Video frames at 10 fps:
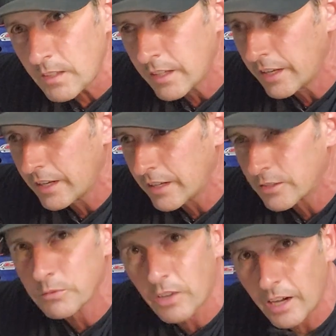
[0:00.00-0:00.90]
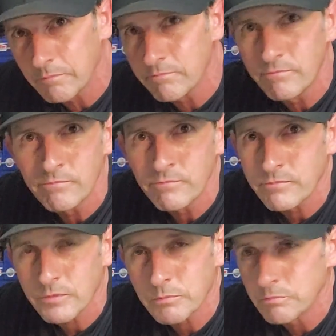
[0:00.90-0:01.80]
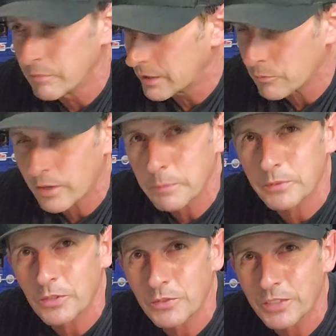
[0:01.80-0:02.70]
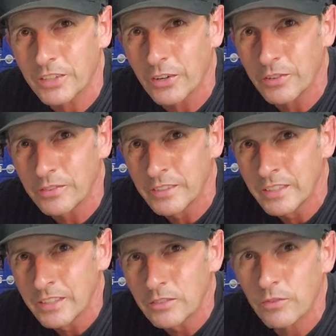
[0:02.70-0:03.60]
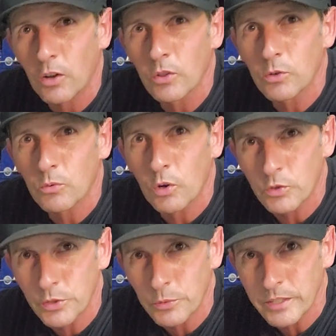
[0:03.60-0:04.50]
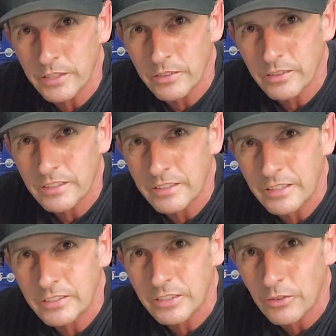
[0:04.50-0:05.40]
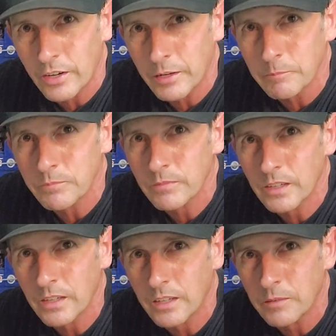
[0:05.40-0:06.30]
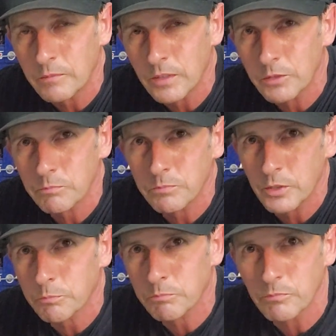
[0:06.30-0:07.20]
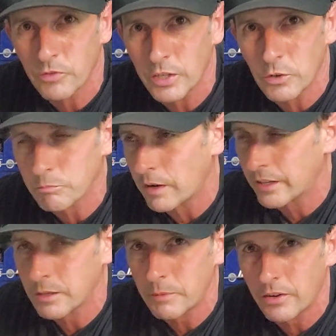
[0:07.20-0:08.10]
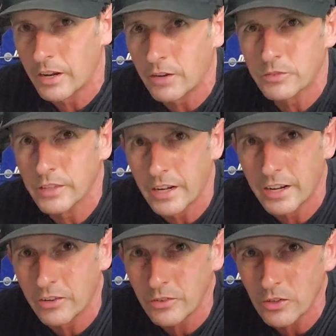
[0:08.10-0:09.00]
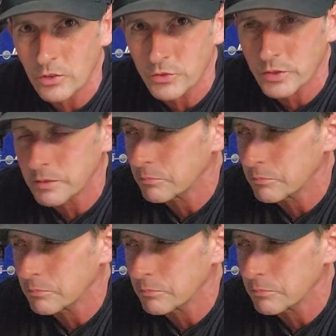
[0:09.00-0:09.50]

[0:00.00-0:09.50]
And subscribe. Many more episodes to go. Follow Road to Reno on Instagram. This video might come out after that whole trip,